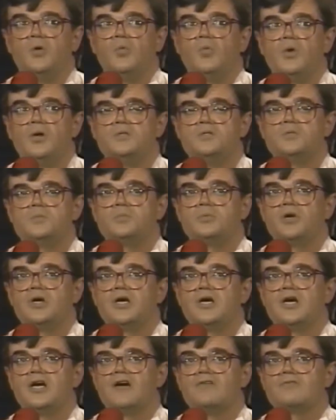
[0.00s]
one
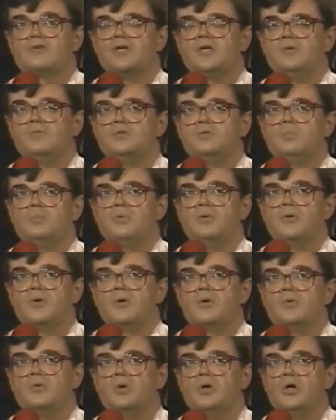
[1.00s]
spring after he was
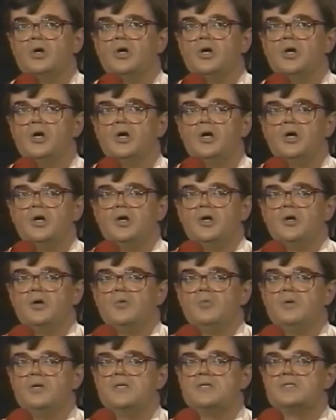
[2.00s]
born,
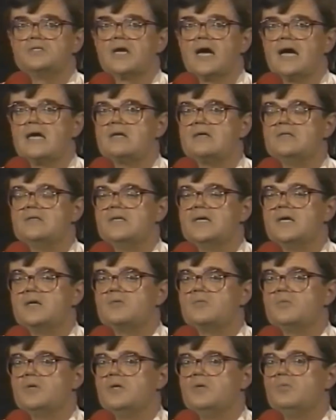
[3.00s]
we decided
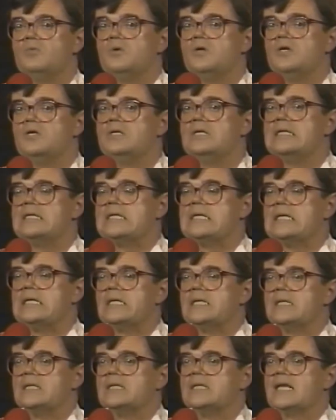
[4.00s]
that we would
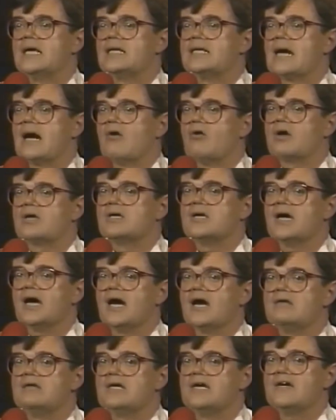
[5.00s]
let our
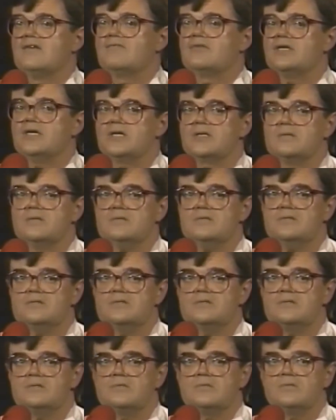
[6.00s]
cat have
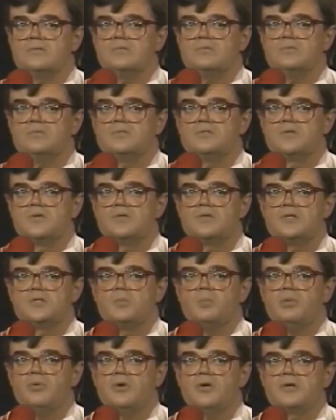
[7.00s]
kittens, so
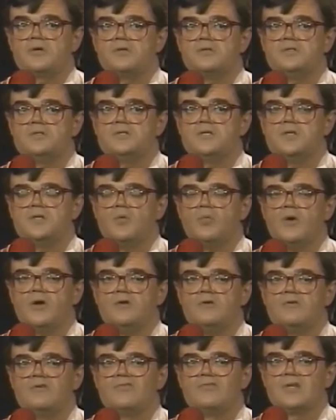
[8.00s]
this boy could see the
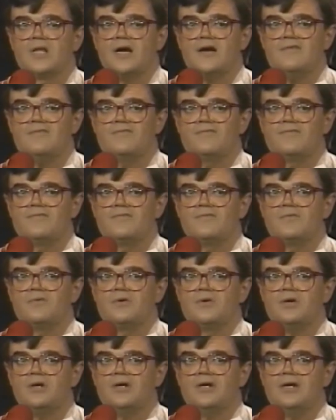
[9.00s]
wonder of life
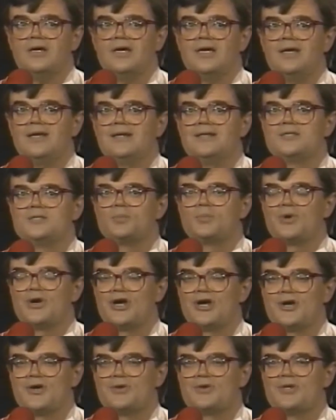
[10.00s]
in the
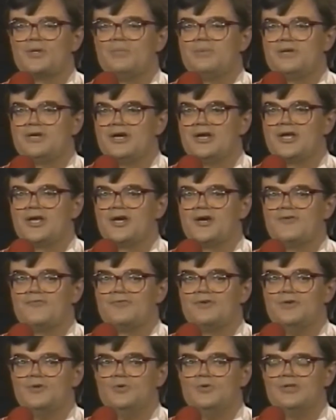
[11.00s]
spring, the beginning
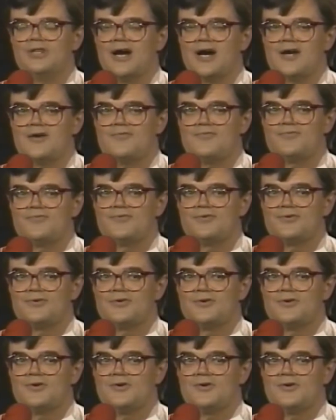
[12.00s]
of new life.
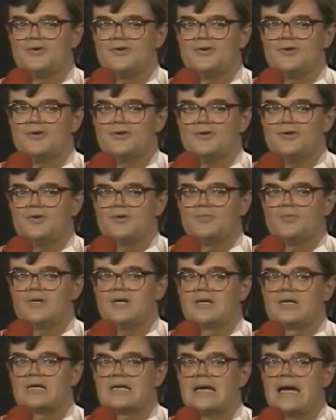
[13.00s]
We
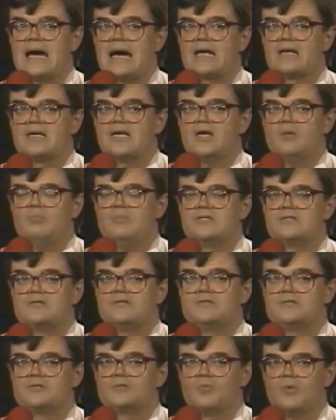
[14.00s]
had a cat named
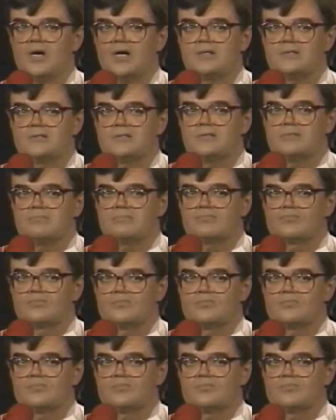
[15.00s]
Mrs. Swanson.